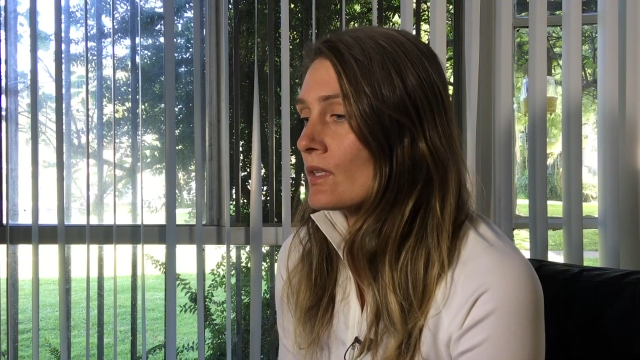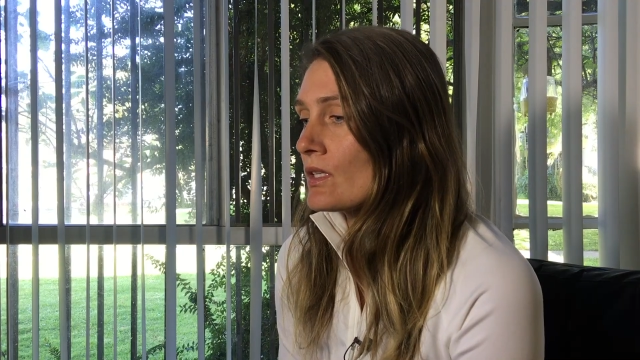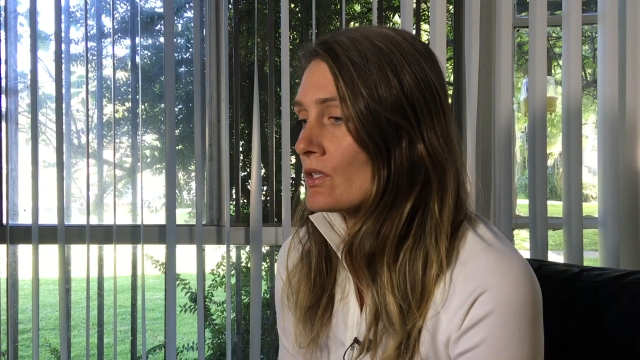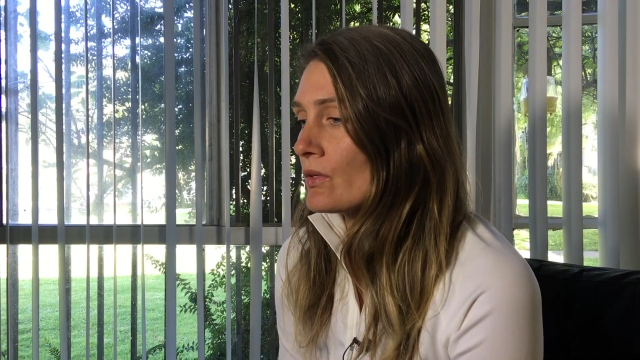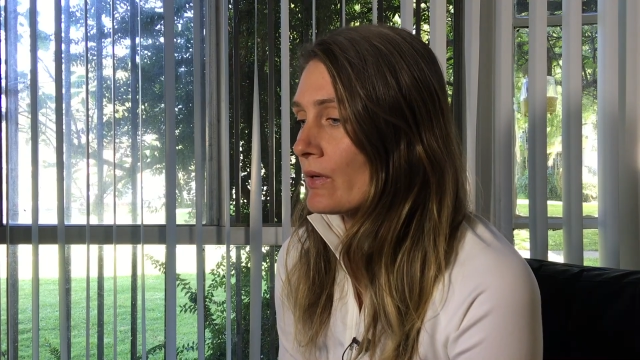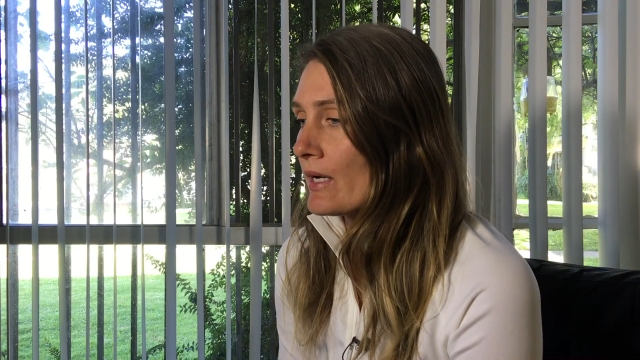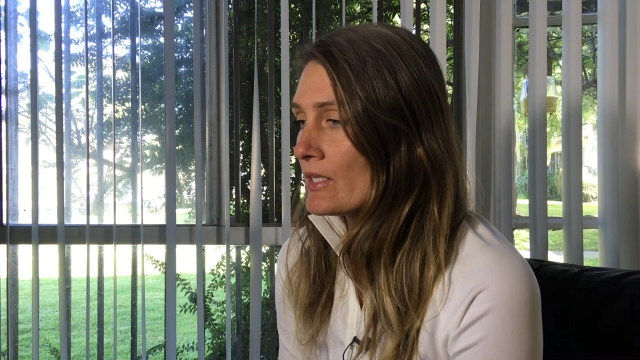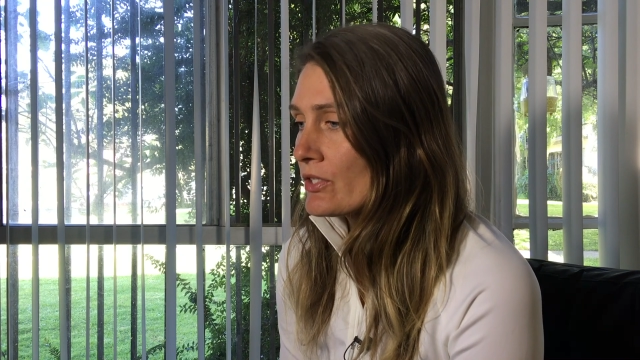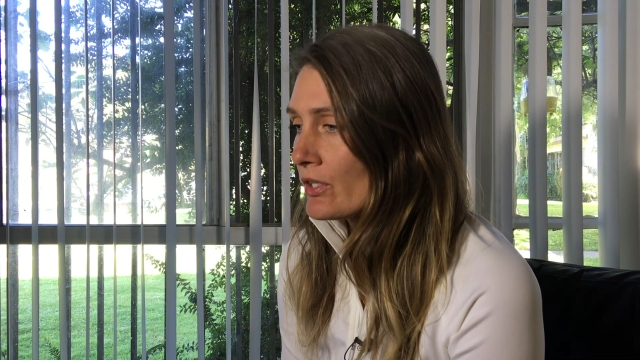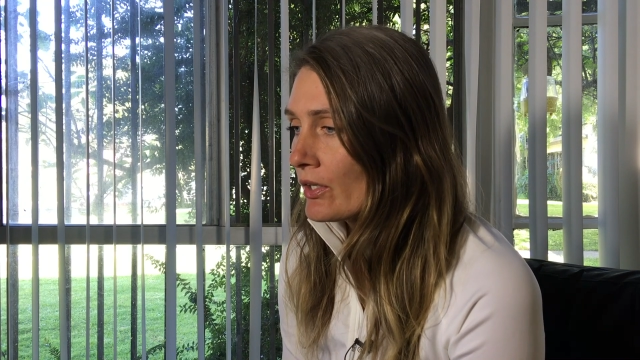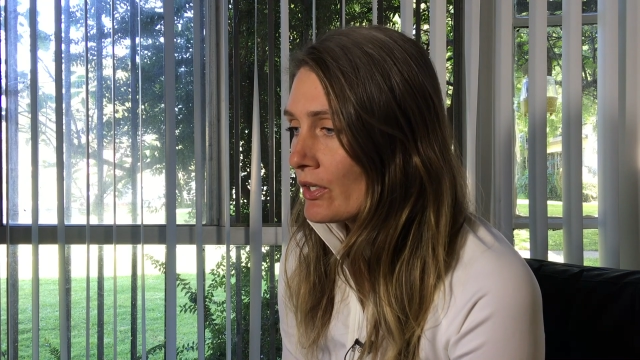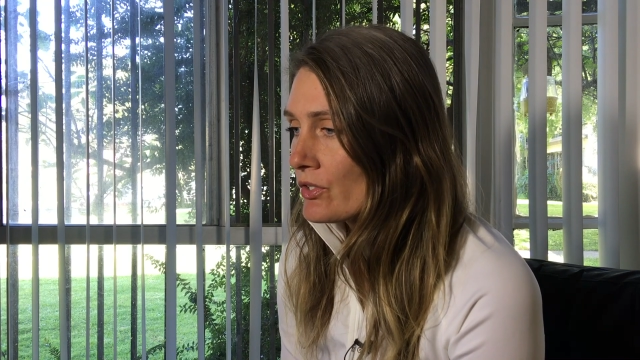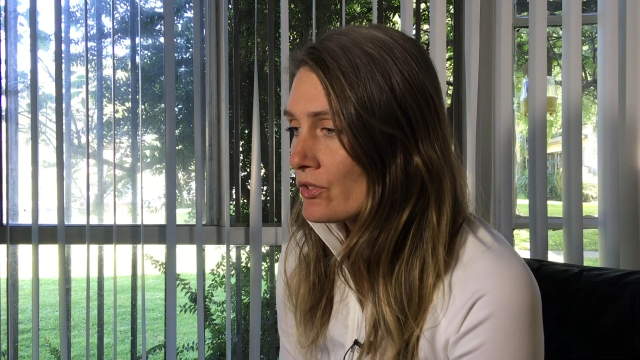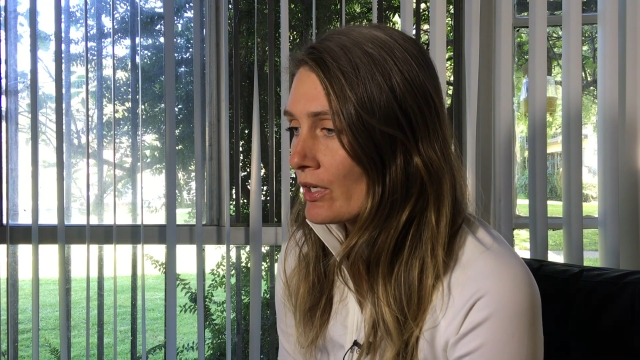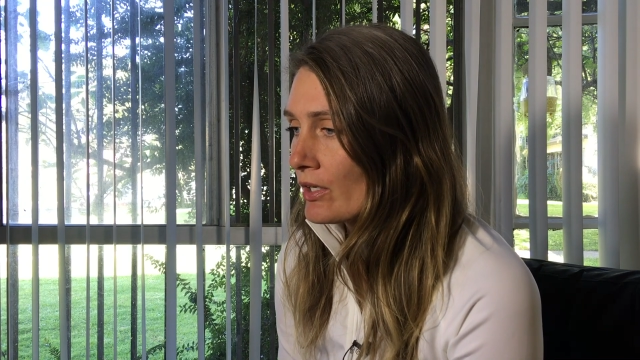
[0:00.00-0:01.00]
So I
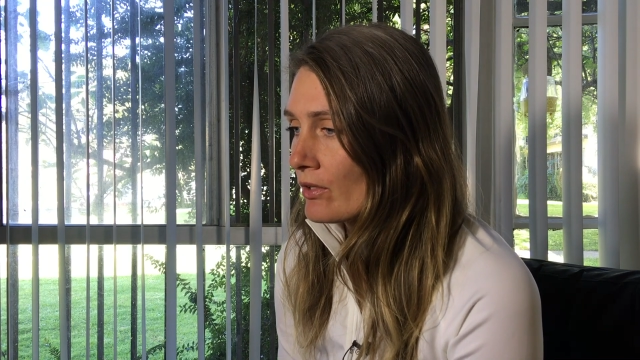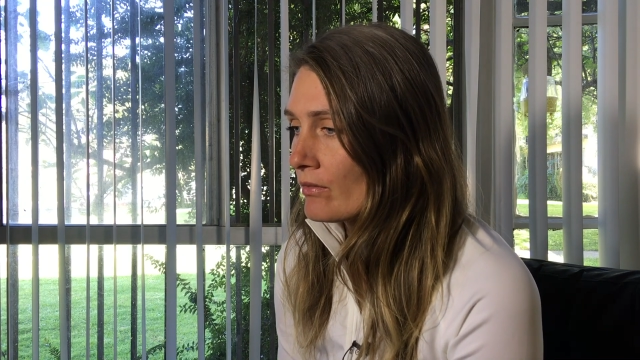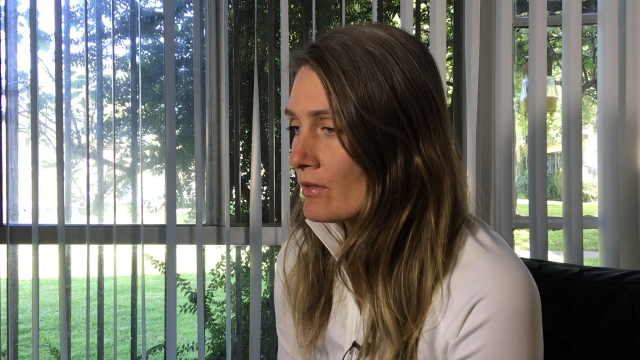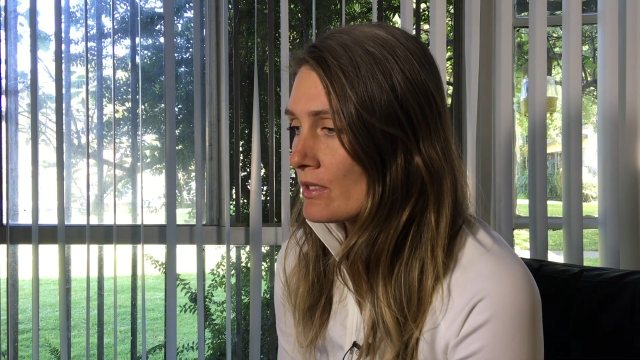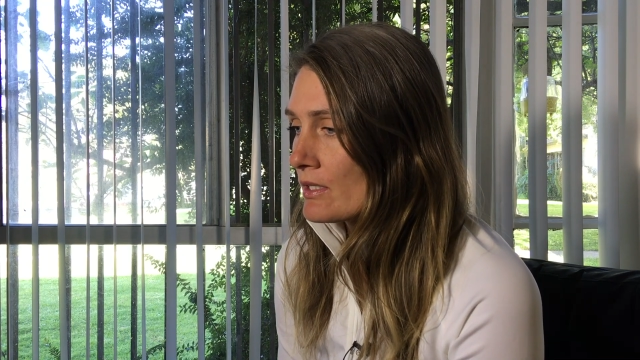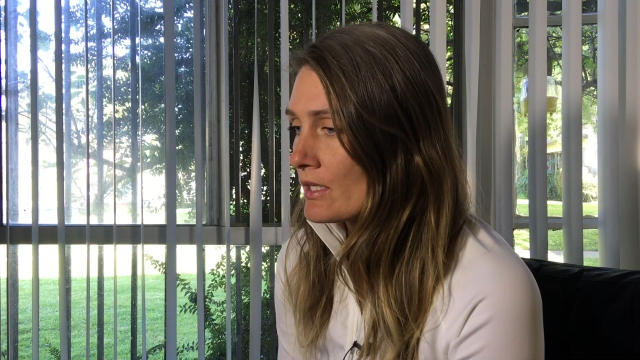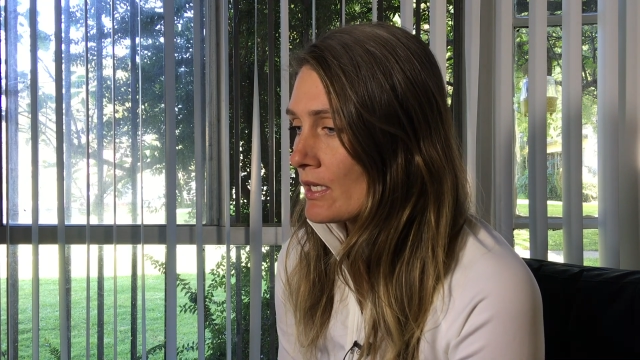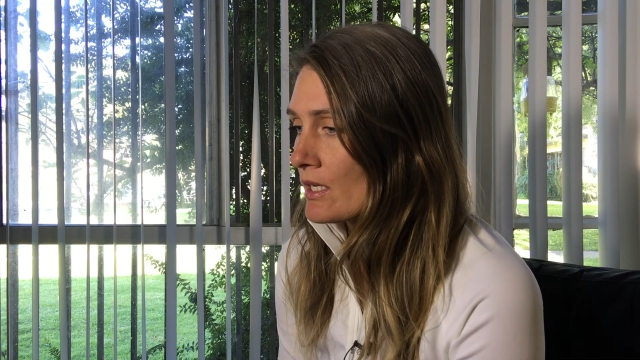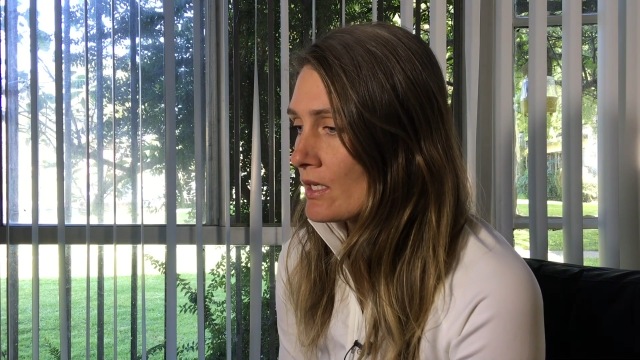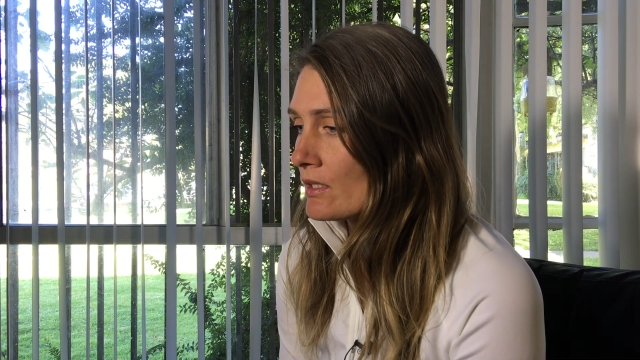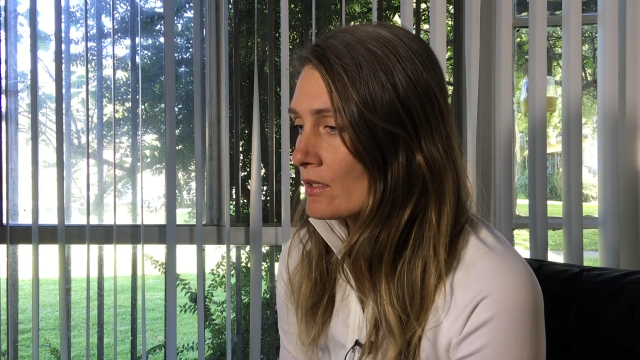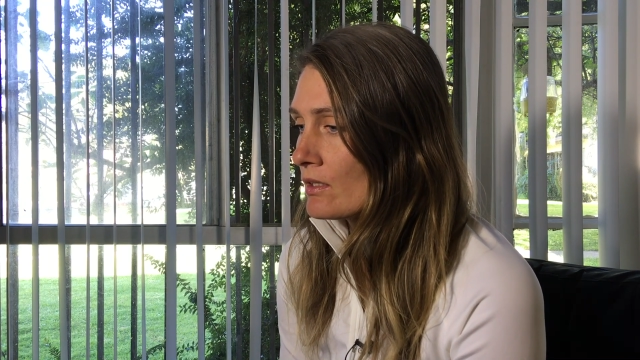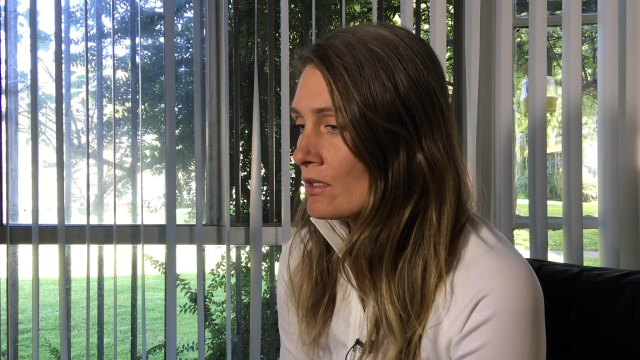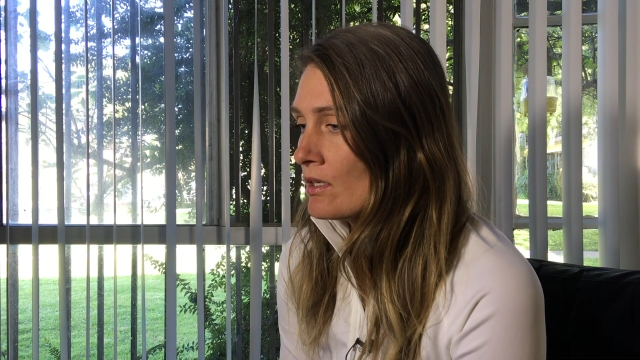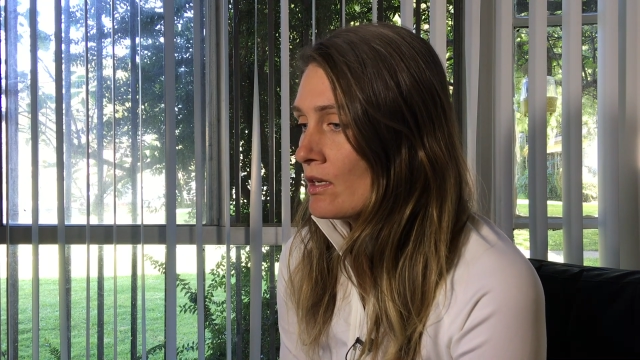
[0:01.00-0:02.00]
started training over
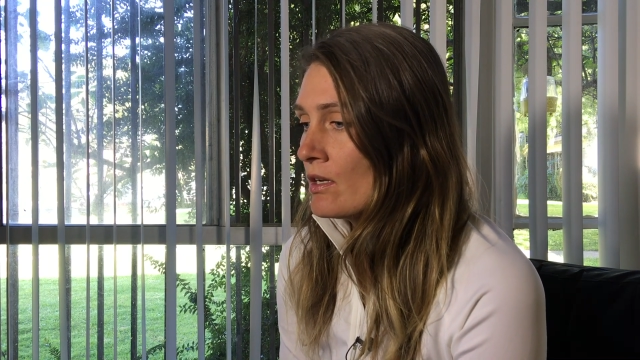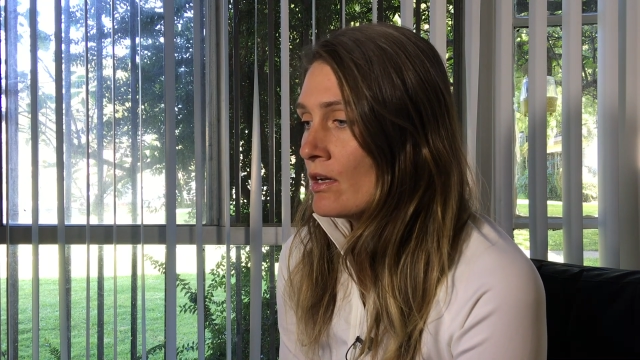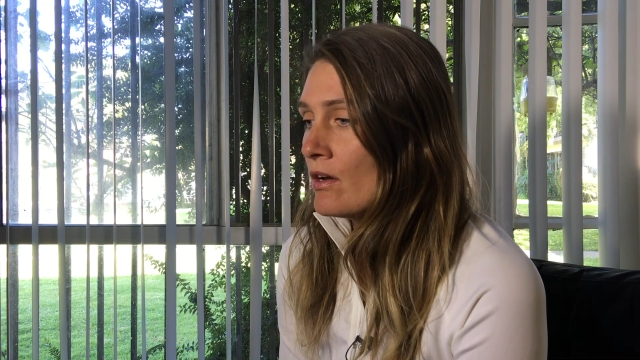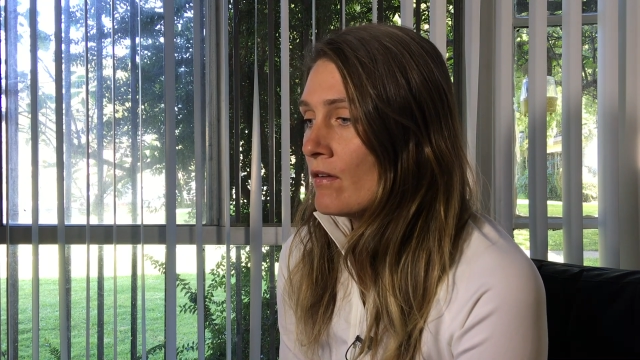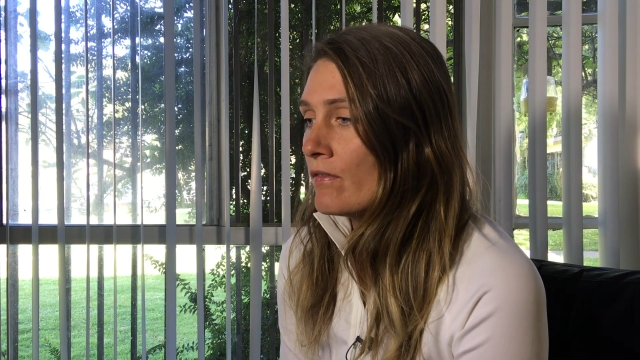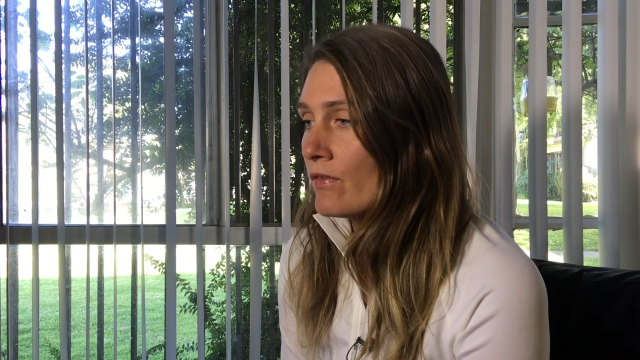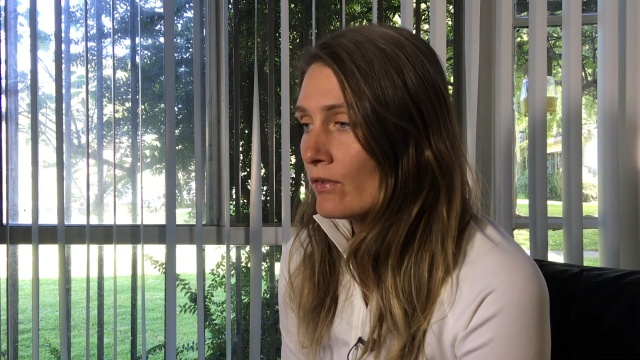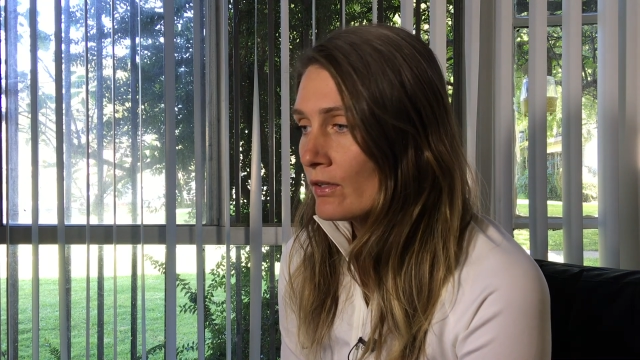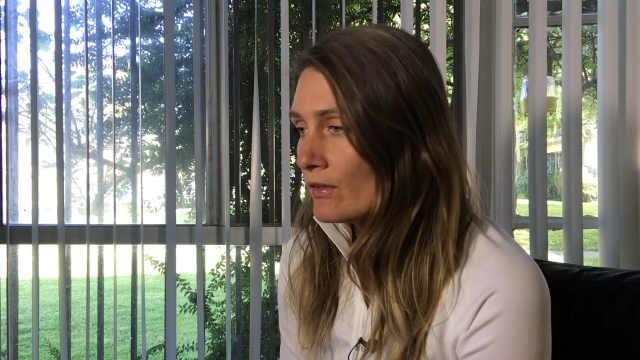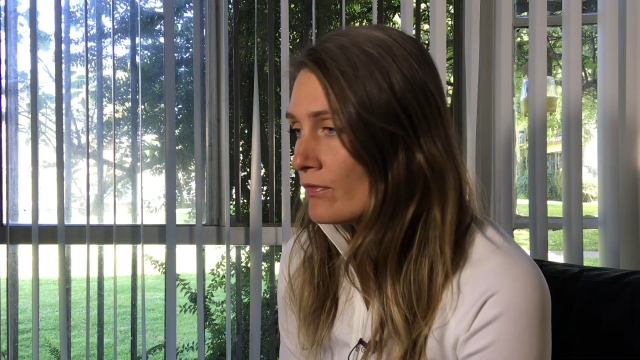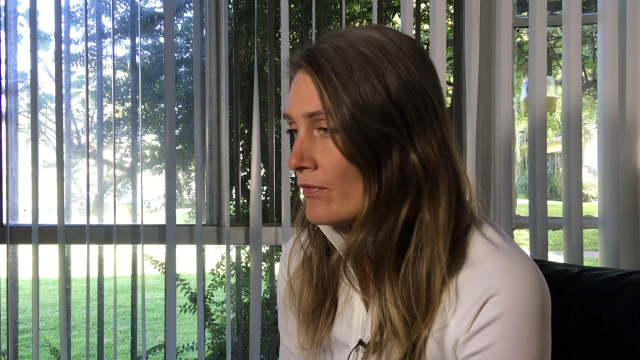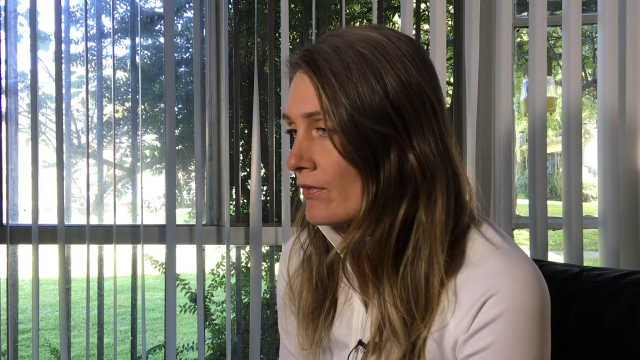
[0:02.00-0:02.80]
sand, full of